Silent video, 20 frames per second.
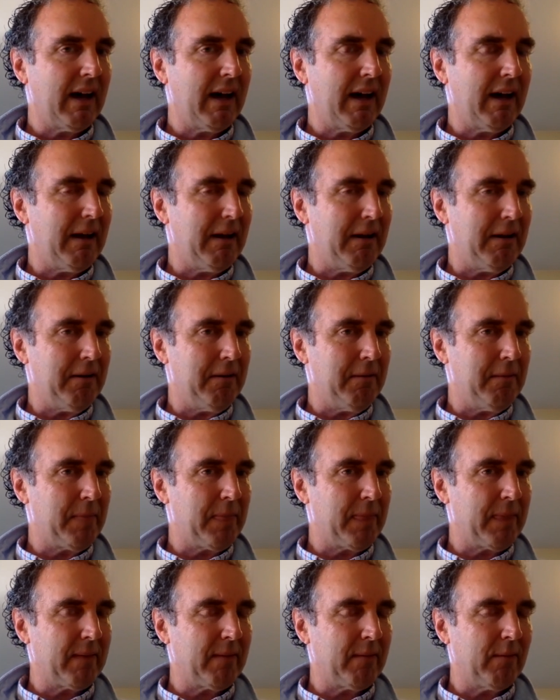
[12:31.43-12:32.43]
uh,
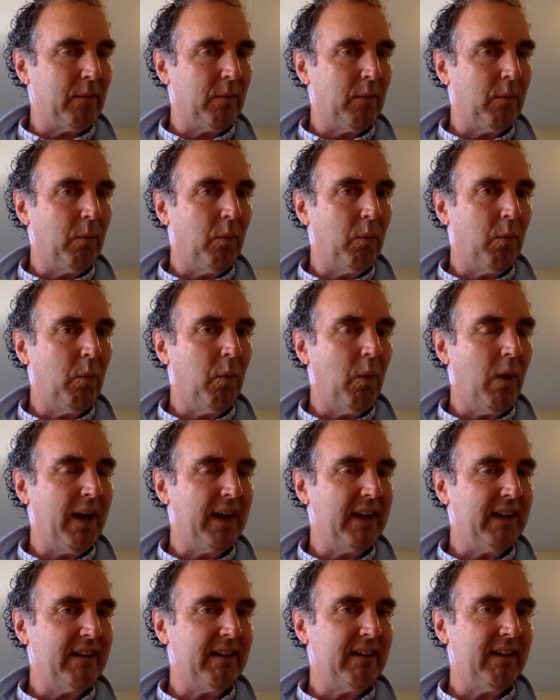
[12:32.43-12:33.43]

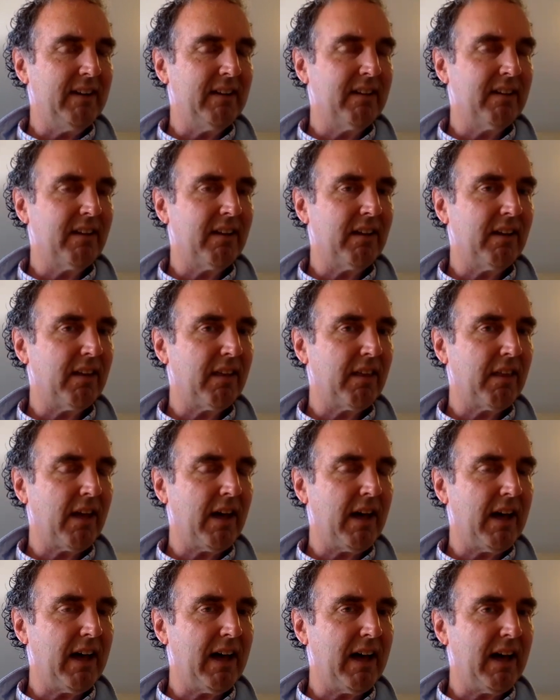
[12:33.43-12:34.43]
one
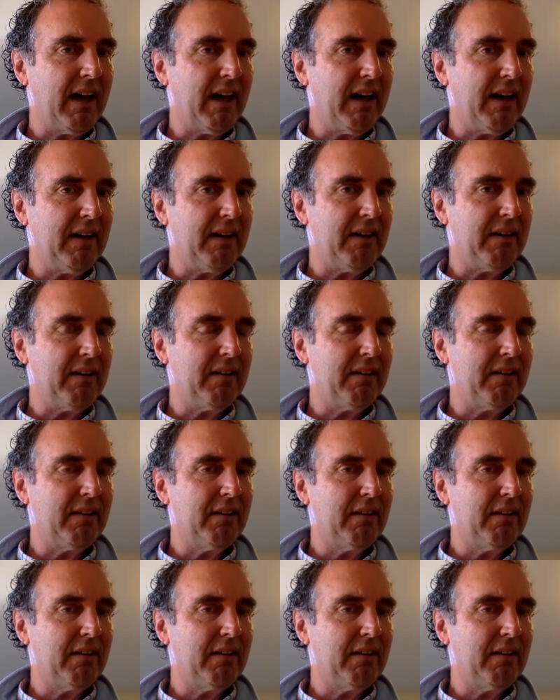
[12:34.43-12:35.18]
uh,